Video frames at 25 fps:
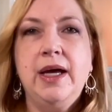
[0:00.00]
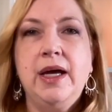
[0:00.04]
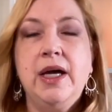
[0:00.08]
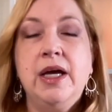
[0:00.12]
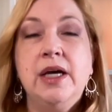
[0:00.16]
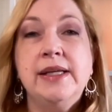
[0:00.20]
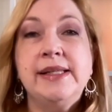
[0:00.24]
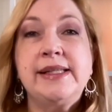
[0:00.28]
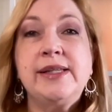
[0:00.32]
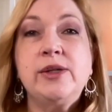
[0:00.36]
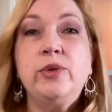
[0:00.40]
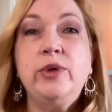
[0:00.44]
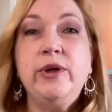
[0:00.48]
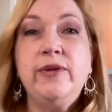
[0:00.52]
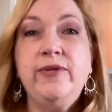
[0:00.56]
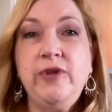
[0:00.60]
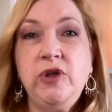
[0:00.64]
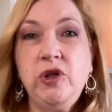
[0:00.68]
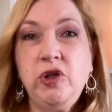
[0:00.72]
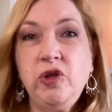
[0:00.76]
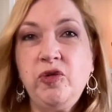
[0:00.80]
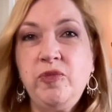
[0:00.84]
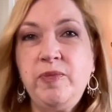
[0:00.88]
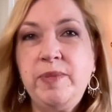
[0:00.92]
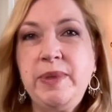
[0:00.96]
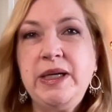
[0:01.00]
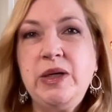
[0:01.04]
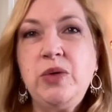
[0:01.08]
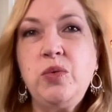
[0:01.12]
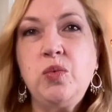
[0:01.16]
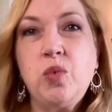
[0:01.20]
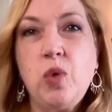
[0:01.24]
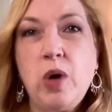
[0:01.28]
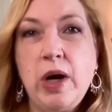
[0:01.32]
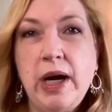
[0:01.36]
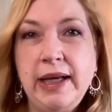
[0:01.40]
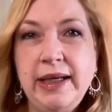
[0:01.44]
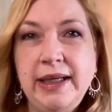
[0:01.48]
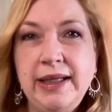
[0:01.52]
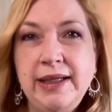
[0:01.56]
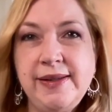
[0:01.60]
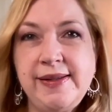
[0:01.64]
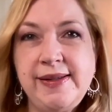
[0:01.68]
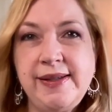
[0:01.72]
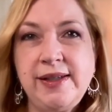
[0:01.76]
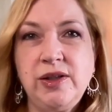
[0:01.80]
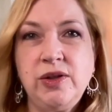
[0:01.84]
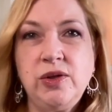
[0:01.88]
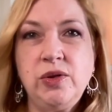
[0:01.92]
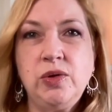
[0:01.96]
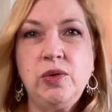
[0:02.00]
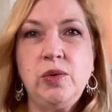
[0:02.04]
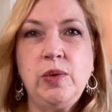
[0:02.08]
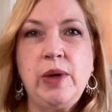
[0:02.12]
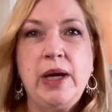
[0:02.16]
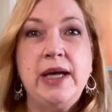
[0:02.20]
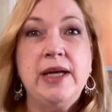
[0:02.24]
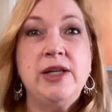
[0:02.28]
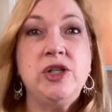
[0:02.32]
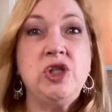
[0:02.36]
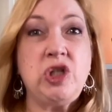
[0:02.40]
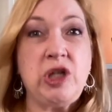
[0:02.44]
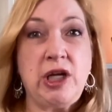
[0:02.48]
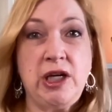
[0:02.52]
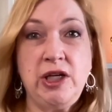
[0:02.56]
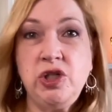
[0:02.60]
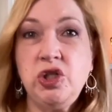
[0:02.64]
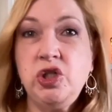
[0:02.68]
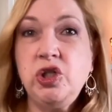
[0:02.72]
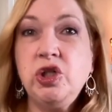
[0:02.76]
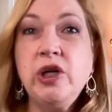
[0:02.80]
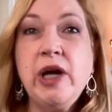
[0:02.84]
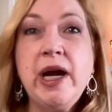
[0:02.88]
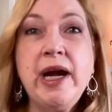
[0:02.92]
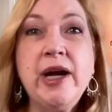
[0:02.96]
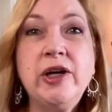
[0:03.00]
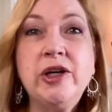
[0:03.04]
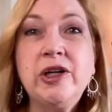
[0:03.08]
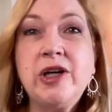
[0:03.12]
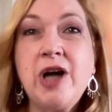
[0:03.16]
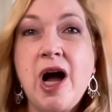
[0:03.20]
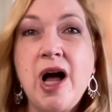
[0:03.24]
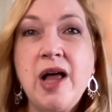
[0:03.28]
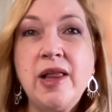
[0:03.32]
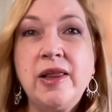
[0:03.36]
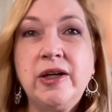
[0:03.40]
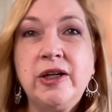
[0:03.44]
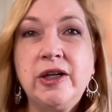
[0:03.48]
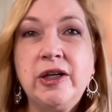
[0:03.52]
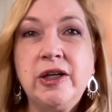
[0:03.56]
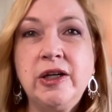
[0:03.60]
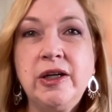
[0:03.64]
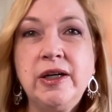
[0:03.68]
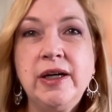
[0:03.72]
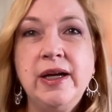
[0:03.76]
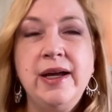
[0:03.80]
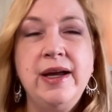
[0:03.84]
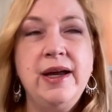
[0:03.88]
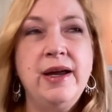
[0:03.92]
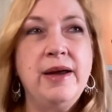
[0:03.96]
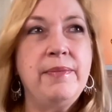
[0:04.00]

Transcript: So if you've been wanting to change your hair color,